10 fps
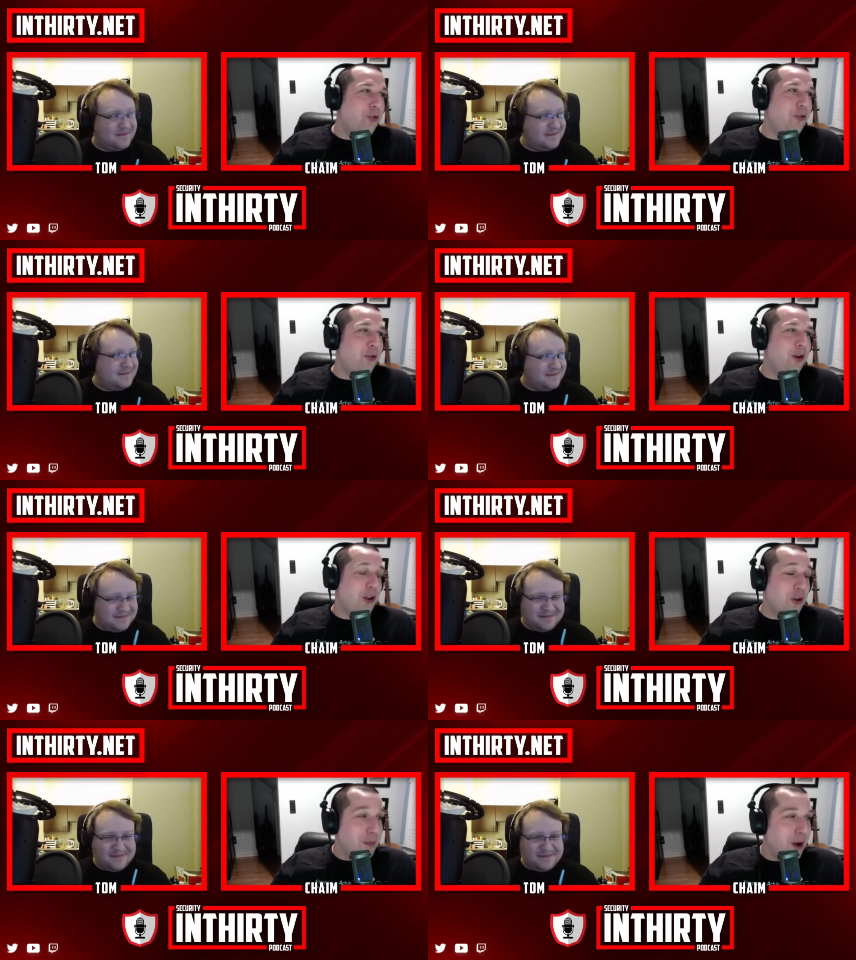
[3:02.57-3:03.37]
Speaker 1: do it on
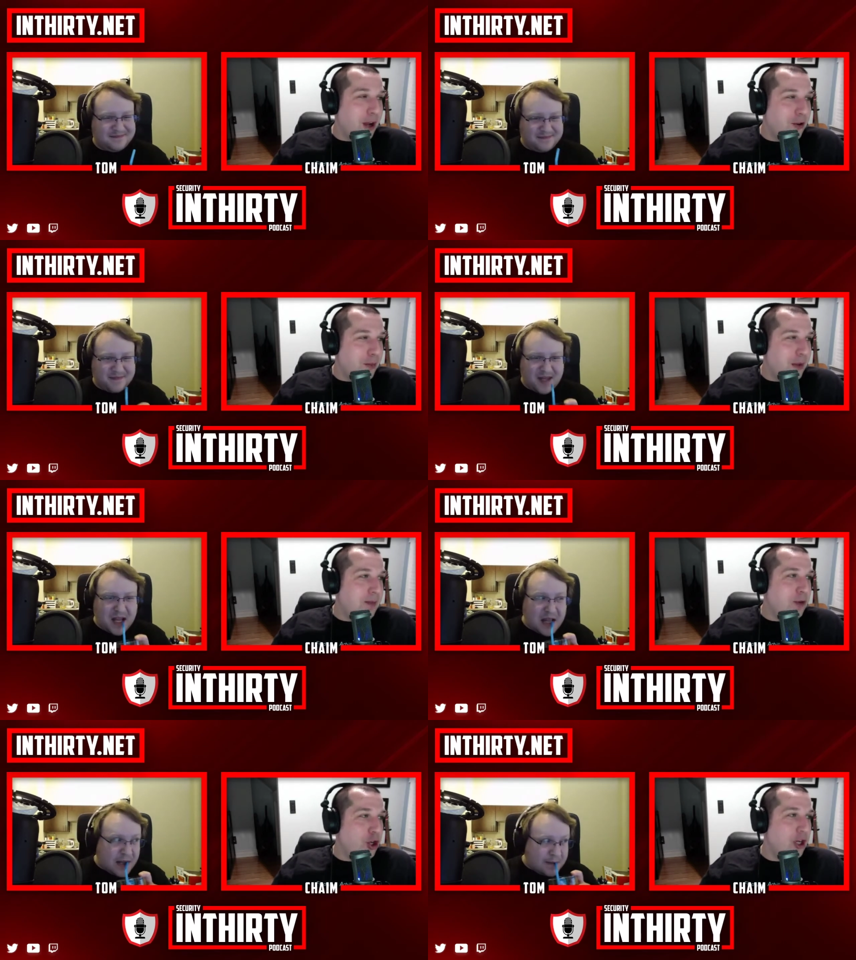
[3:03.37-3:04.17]
your on your main
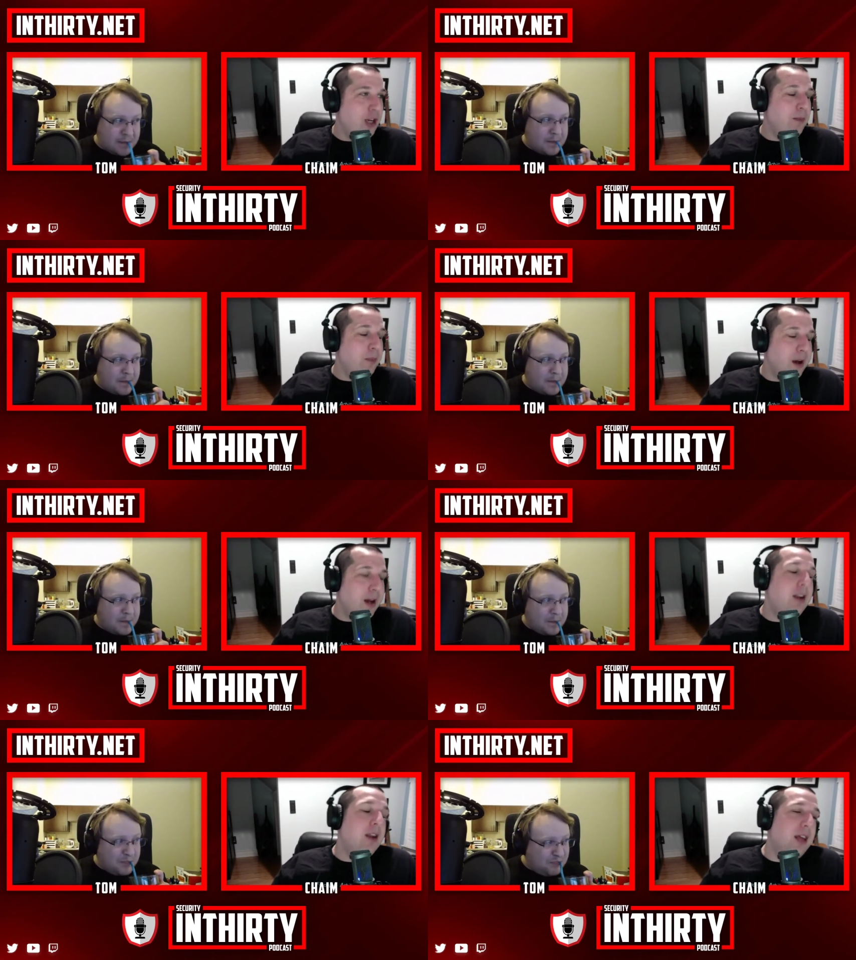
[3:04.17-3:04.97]
machine but
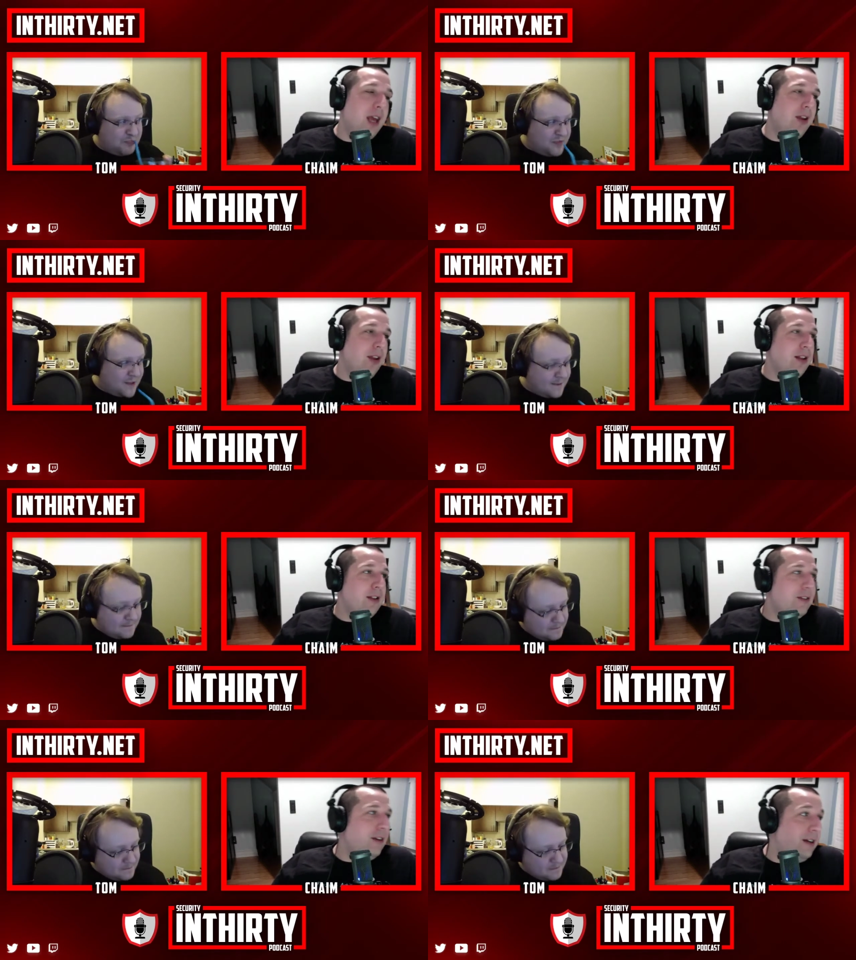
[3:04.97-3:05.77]
again it's uh